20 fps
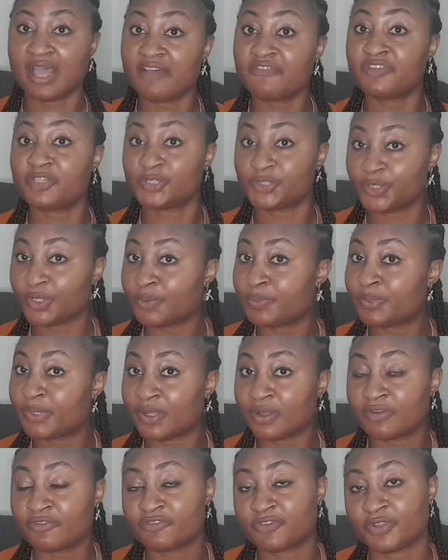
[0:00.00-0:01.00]
I have a short
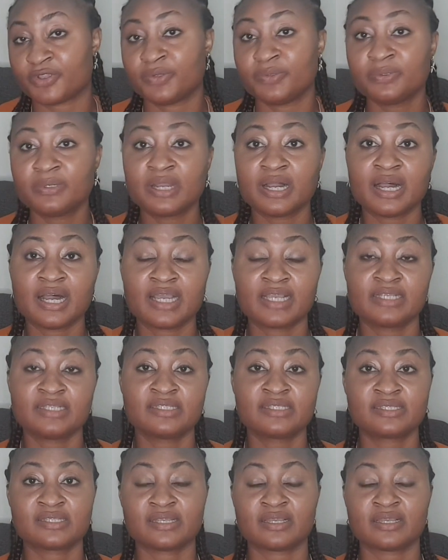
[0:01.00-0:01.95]
plug for you guys,